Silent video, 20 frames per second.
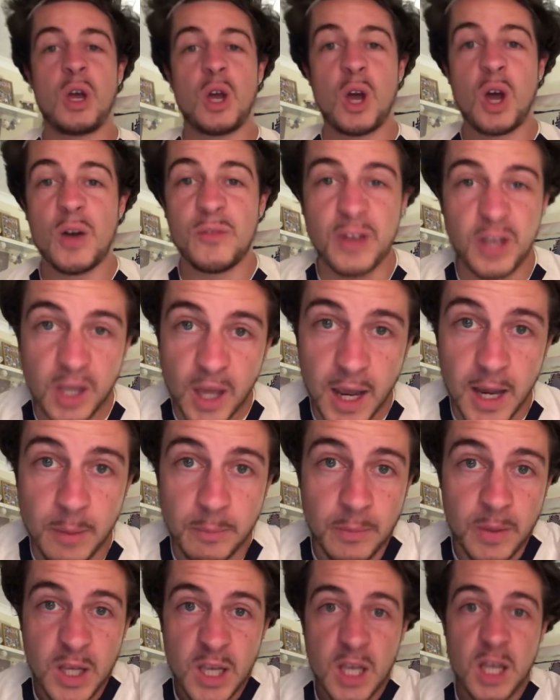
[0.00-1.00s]
of a game.
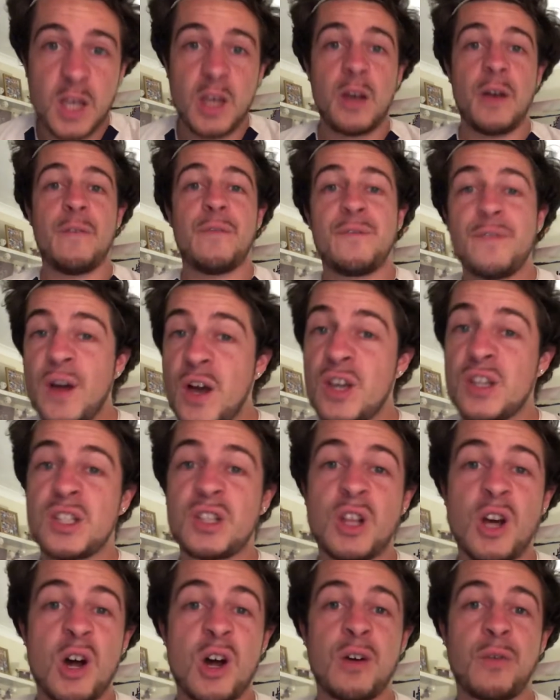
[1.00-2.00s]
First
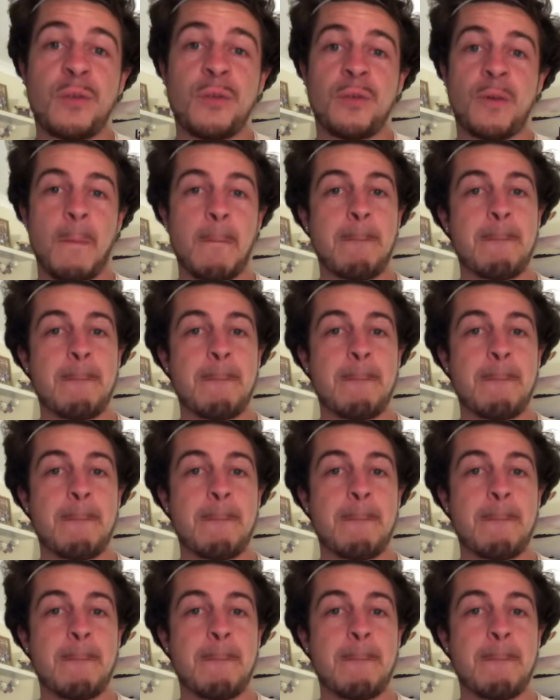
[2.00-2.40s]
half,